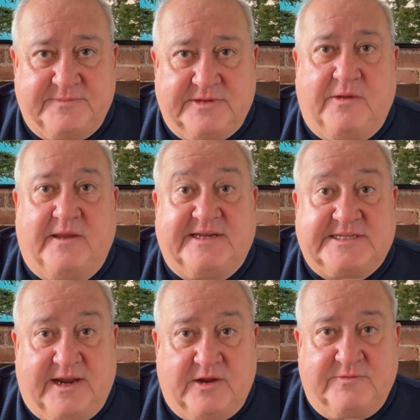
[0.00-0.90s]
Deloitte
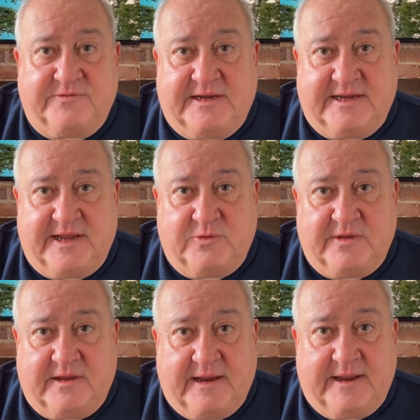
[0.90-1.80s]
is now offering
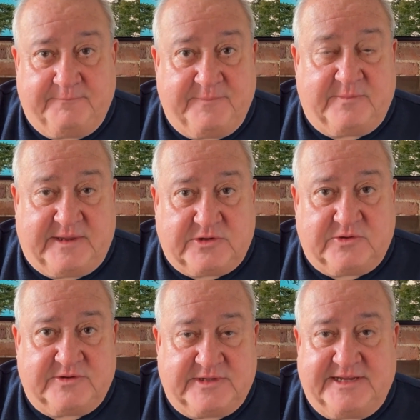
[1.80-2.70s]
equal
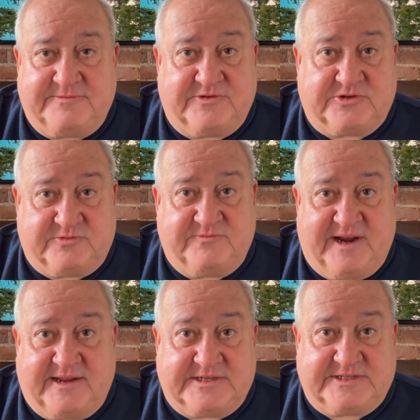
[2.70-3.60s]
parental leave for new
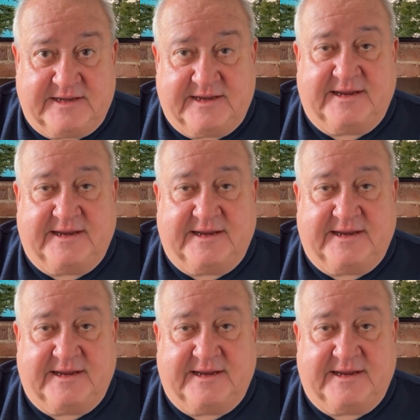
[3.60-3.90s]
fathers.